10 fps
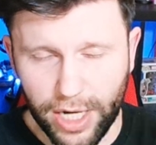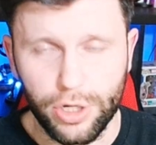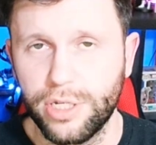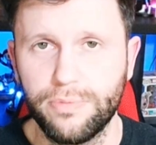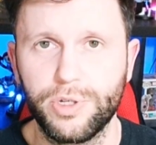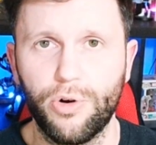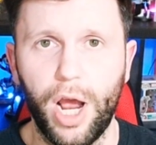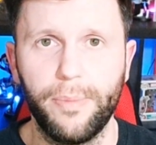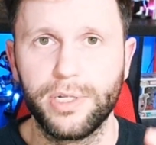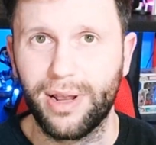sure to
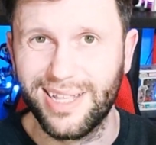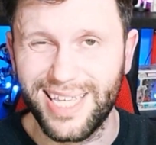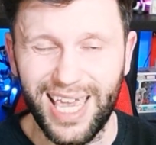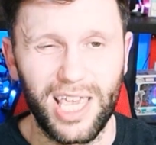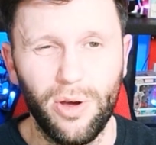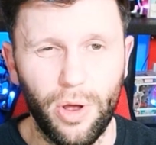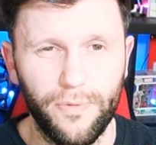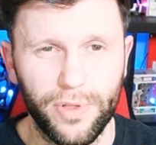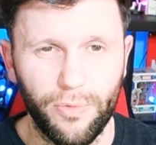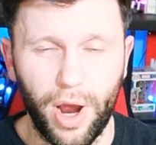subscribe as I'm going to take you along
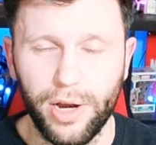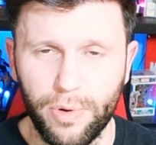for the ride.